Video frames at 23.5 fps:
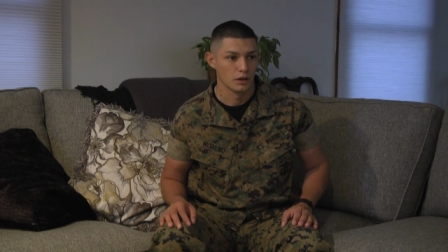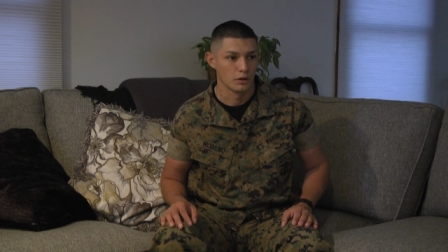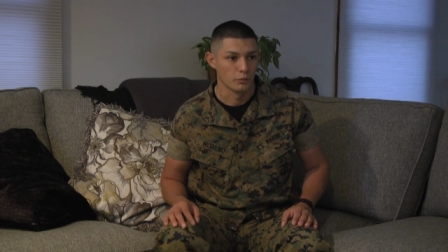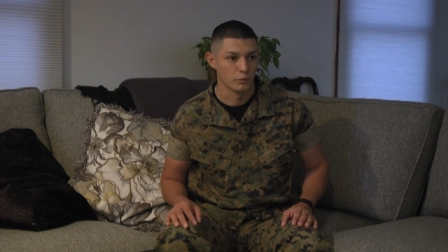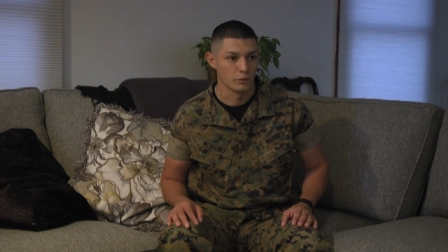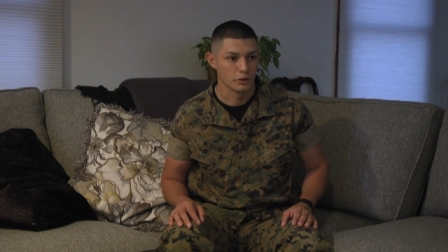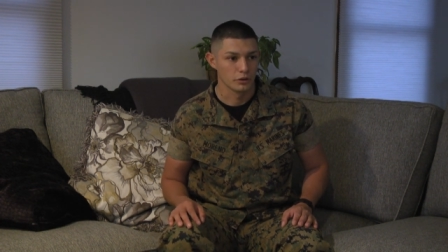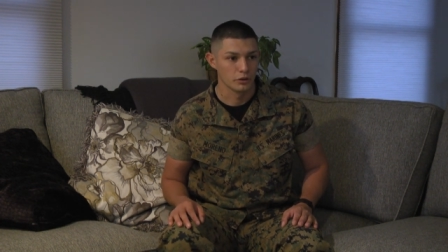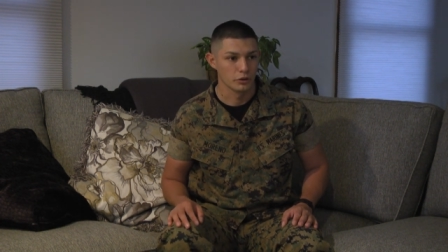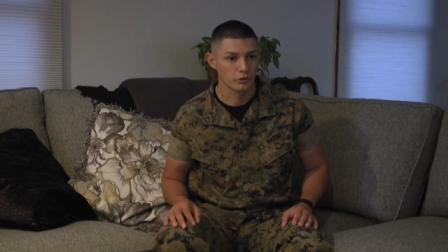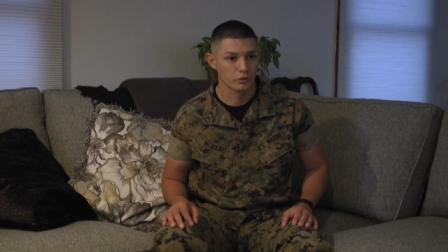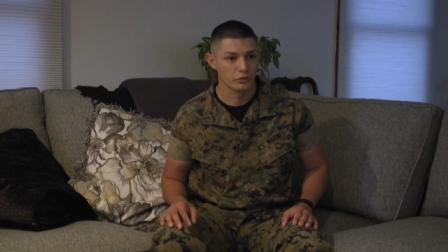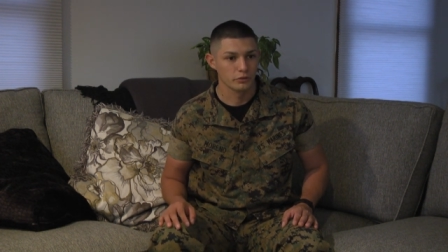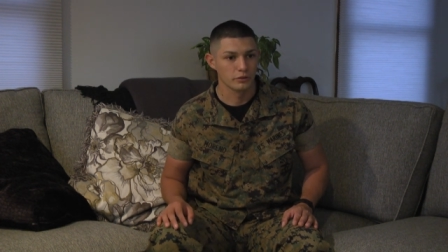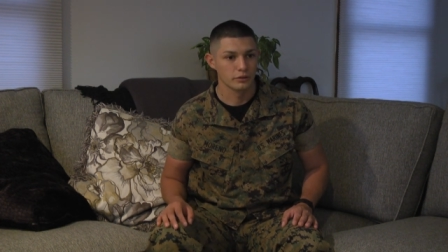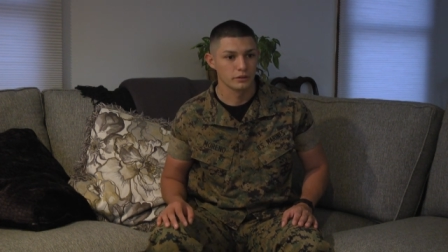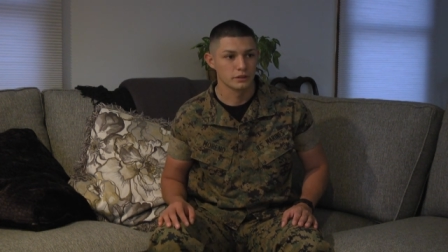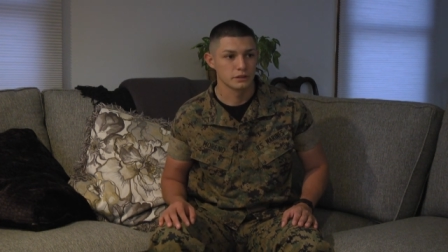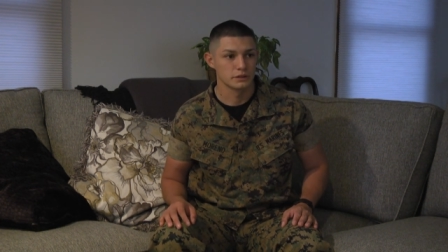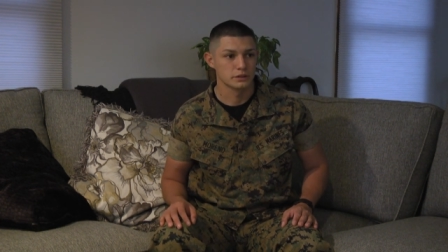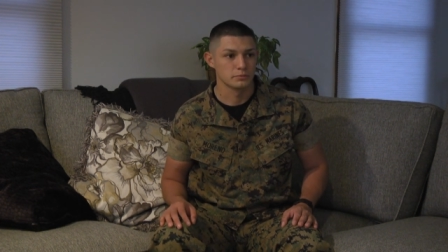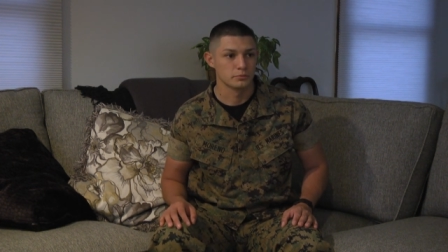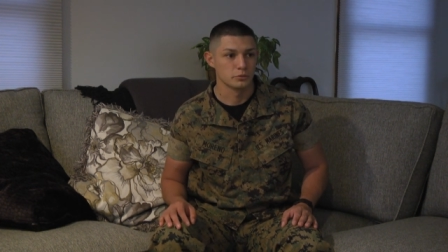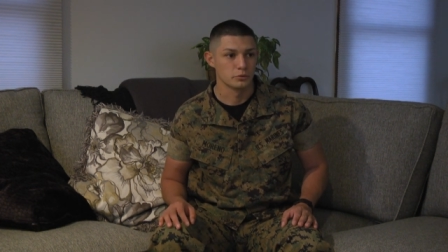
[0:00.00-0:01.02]
we go through
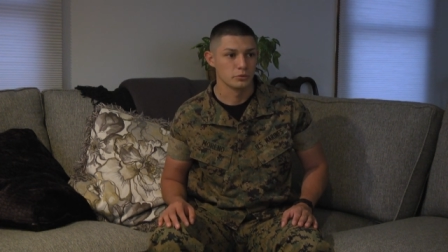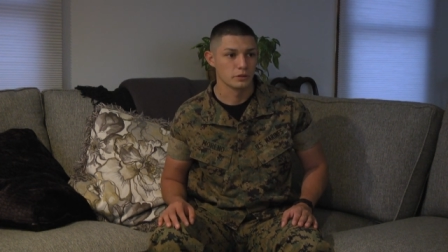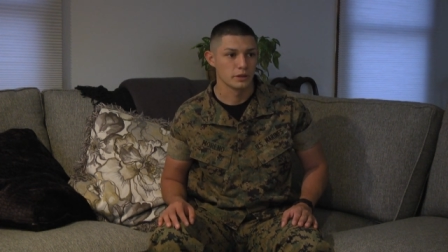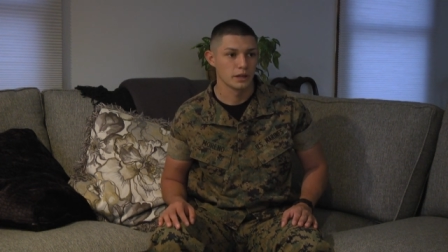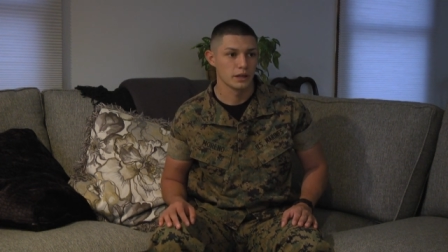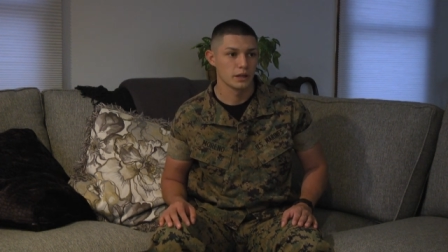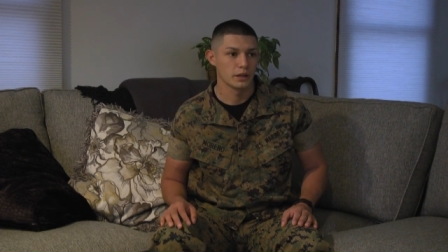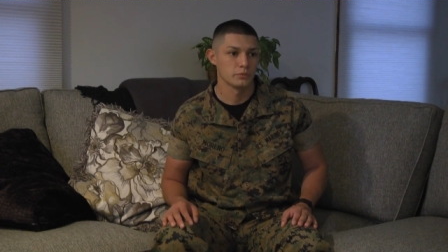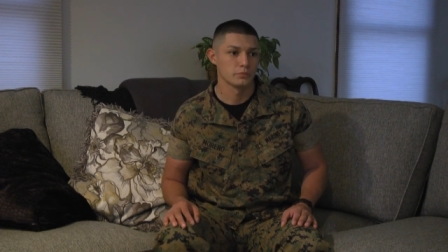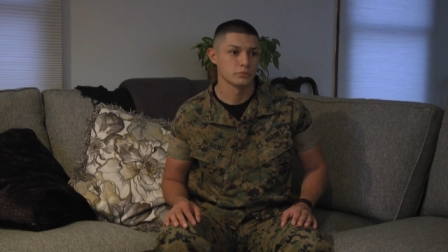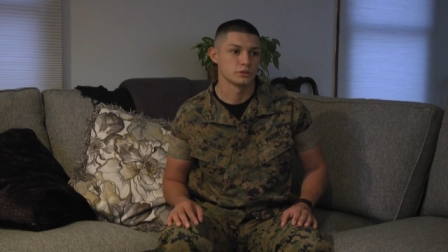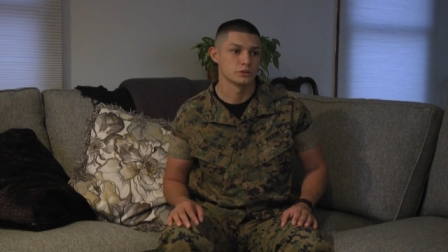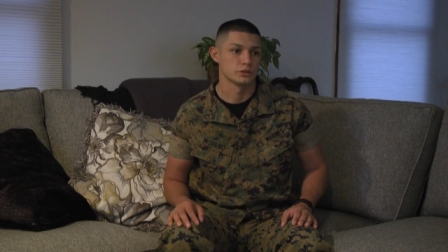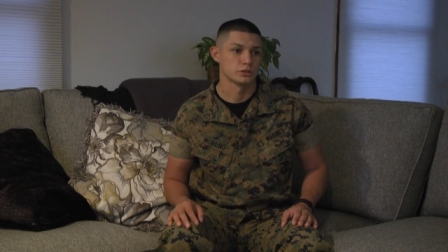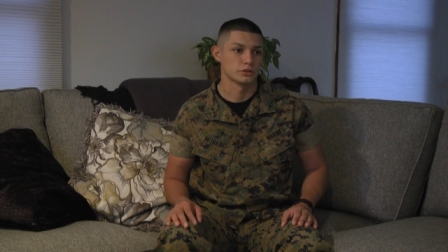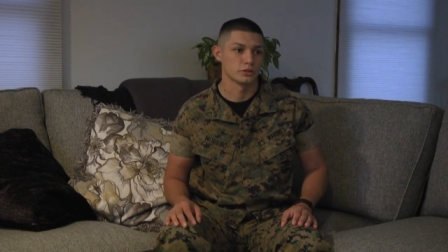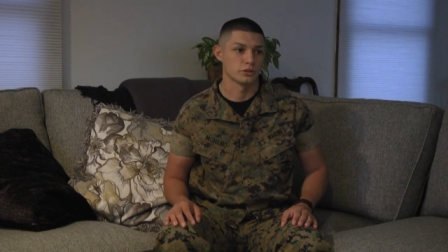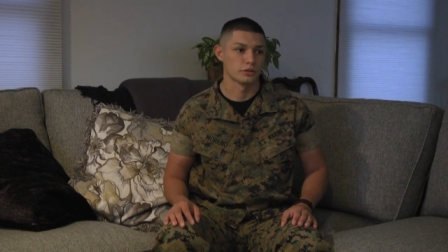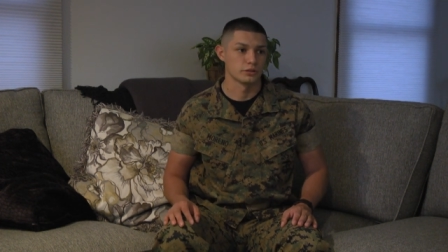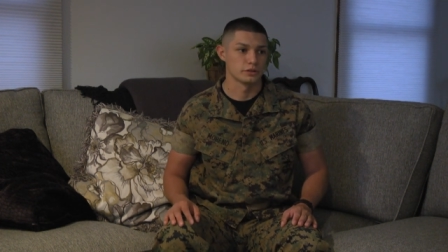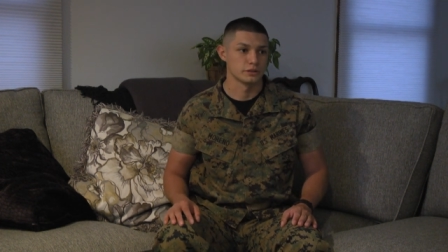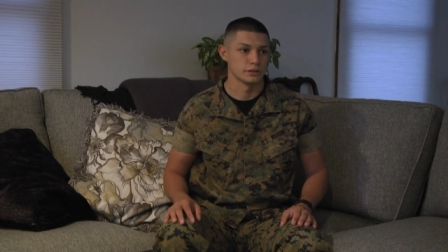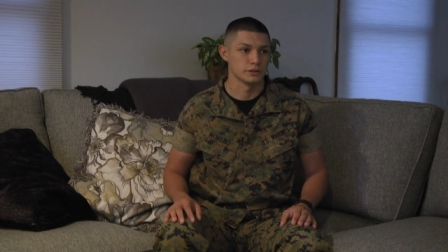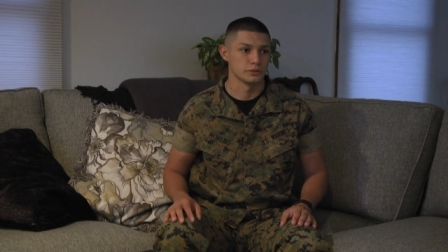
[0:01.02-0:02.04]
this boot camp, which is
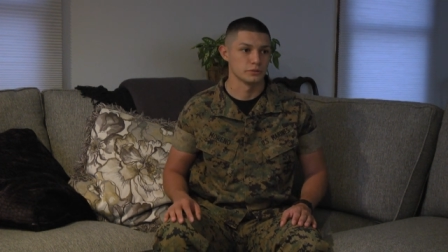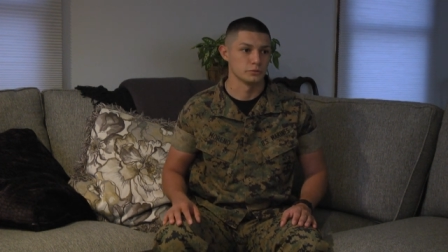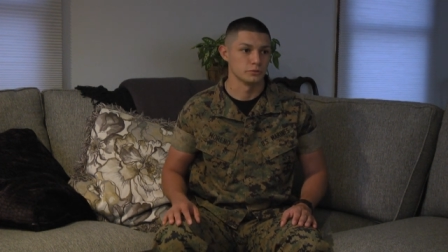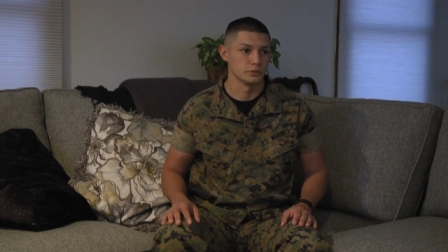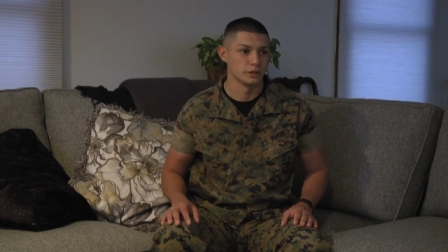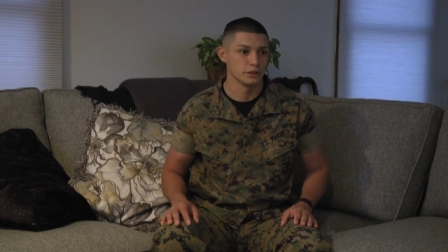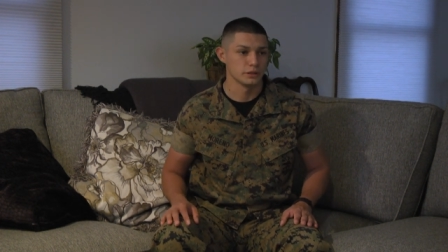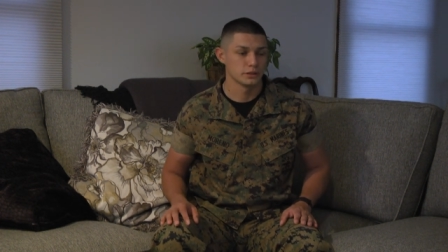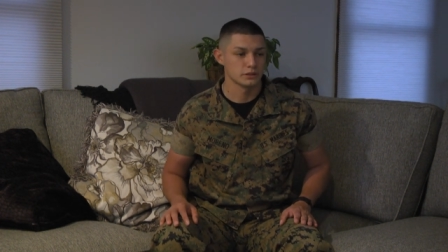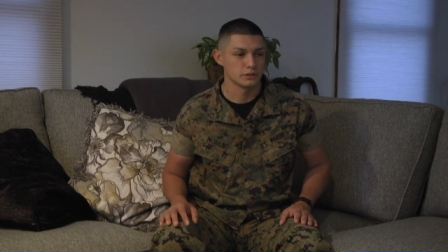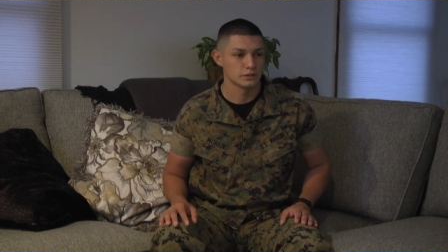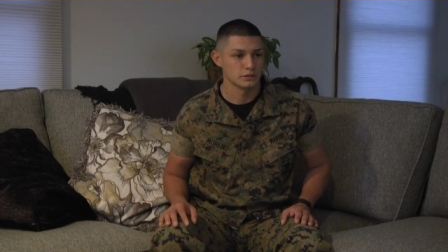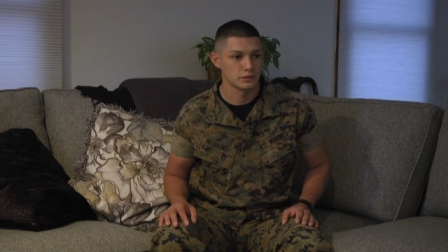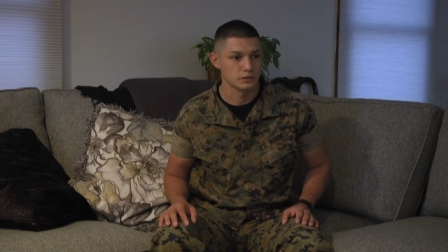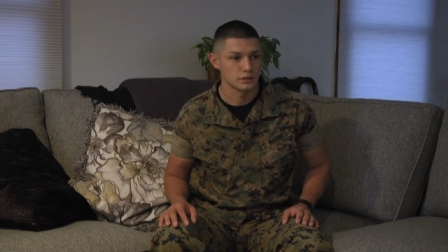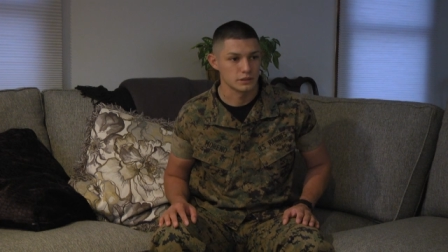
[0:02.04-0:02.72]
13 weeks.